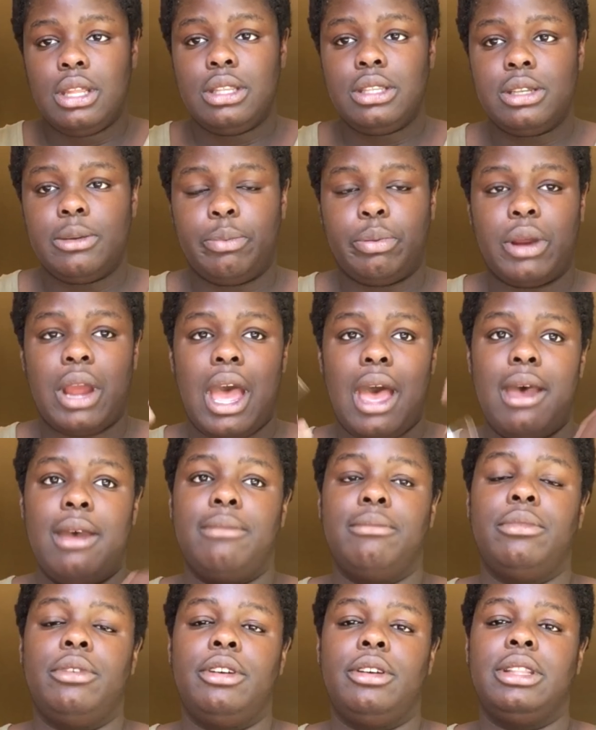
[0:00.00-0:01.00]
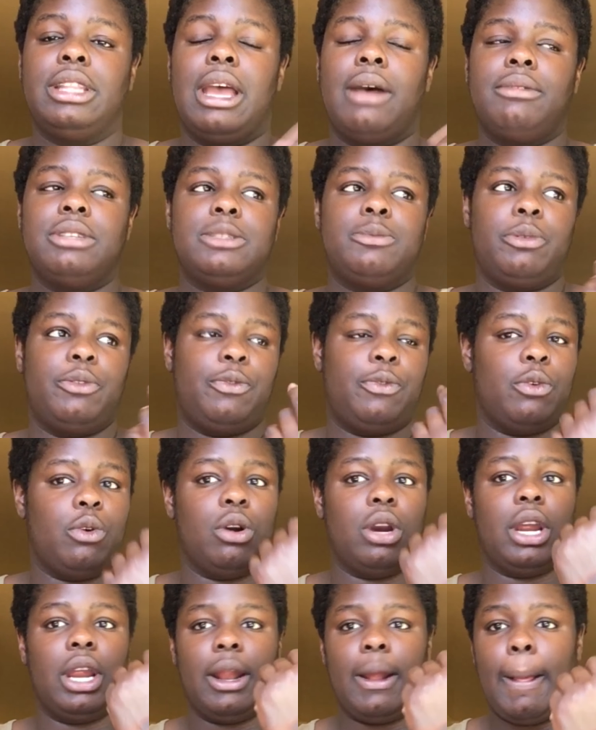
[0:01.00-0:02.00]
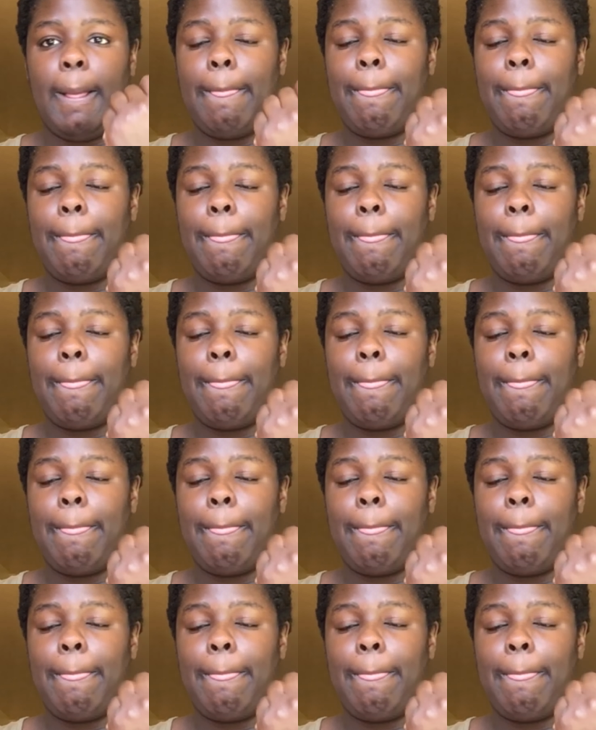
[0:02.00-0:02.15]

to prime. That was before.